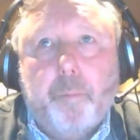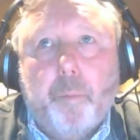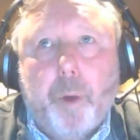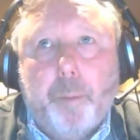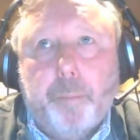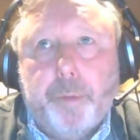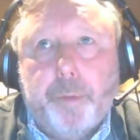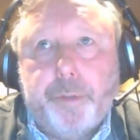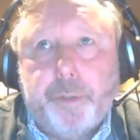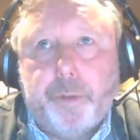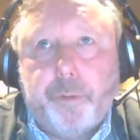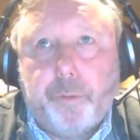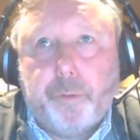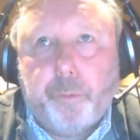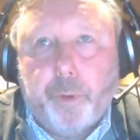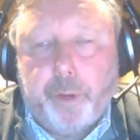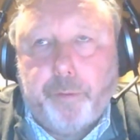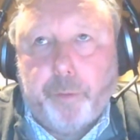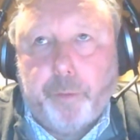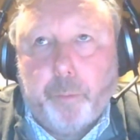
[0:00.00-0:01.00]
One was a
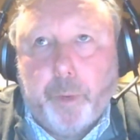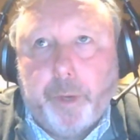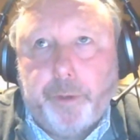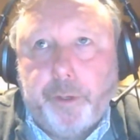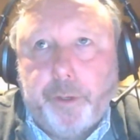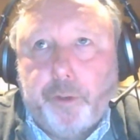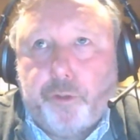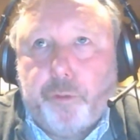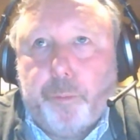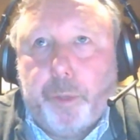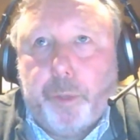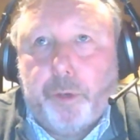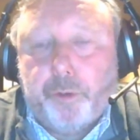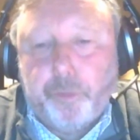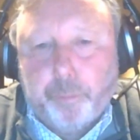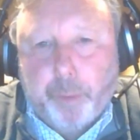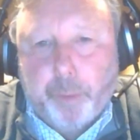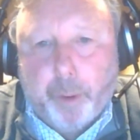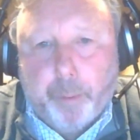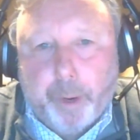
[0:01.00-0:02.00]
3-for-1
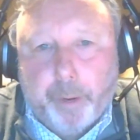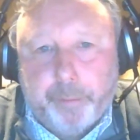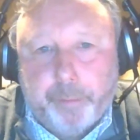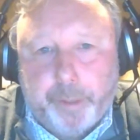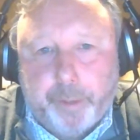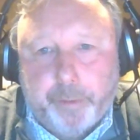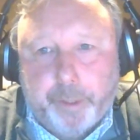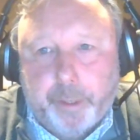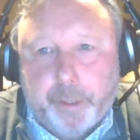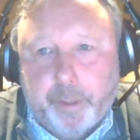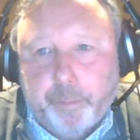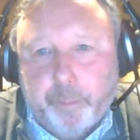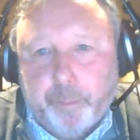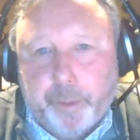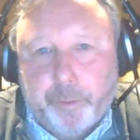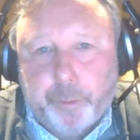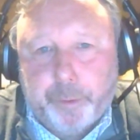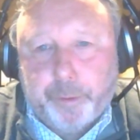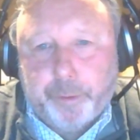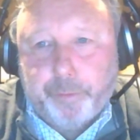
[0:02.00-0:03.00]
distribution by way of
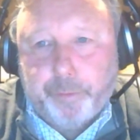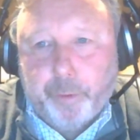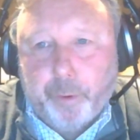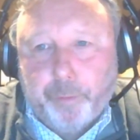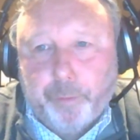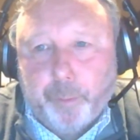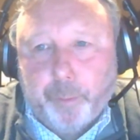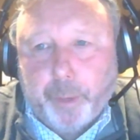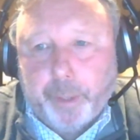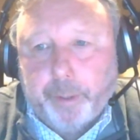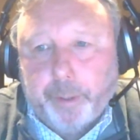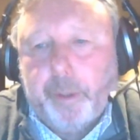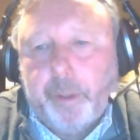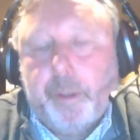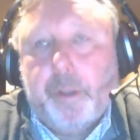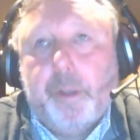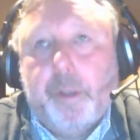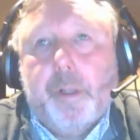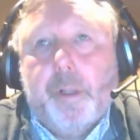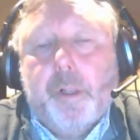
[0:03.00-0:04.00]
dividend, which was a 4-for-1
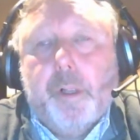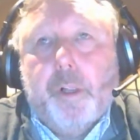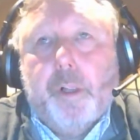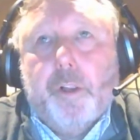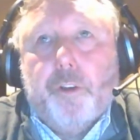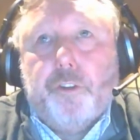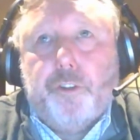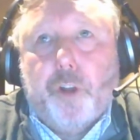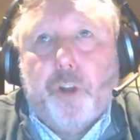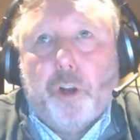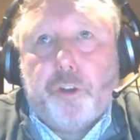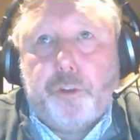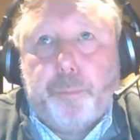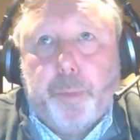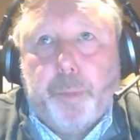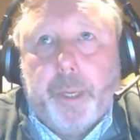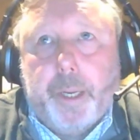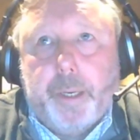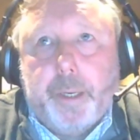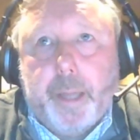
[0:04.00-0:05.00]
stock
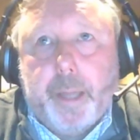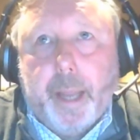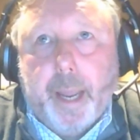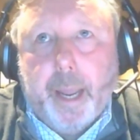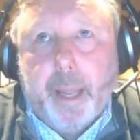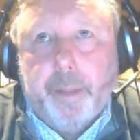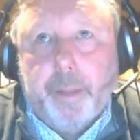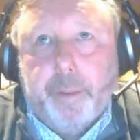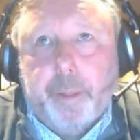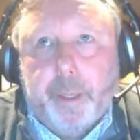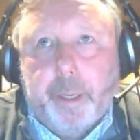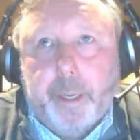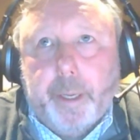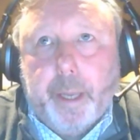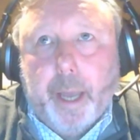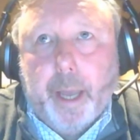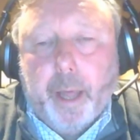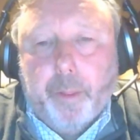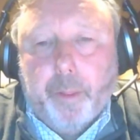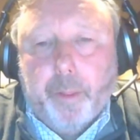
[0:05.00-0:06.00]
split, and
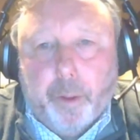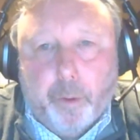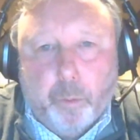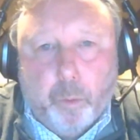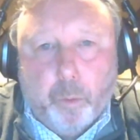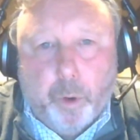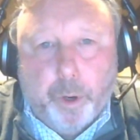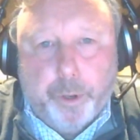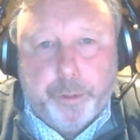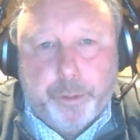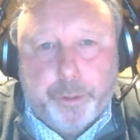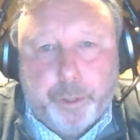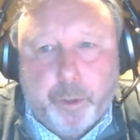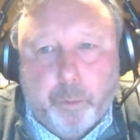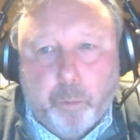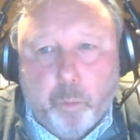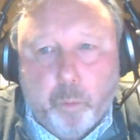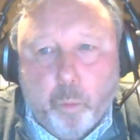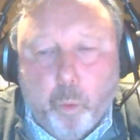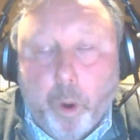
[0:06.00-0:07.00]
the other was
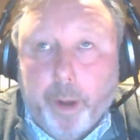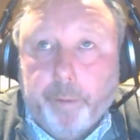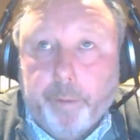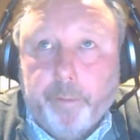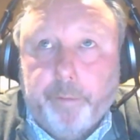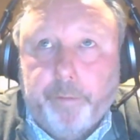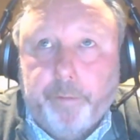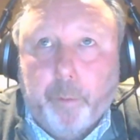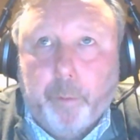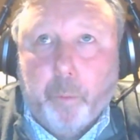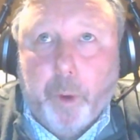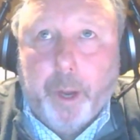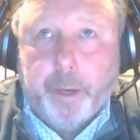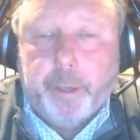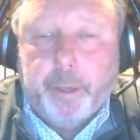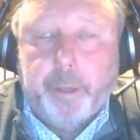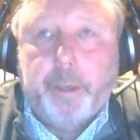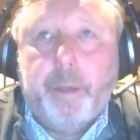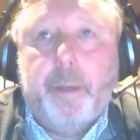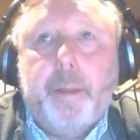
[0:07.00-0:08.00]
a
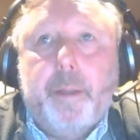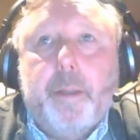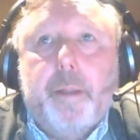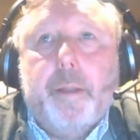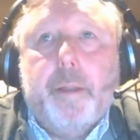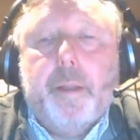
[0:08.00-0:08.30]
1-for-1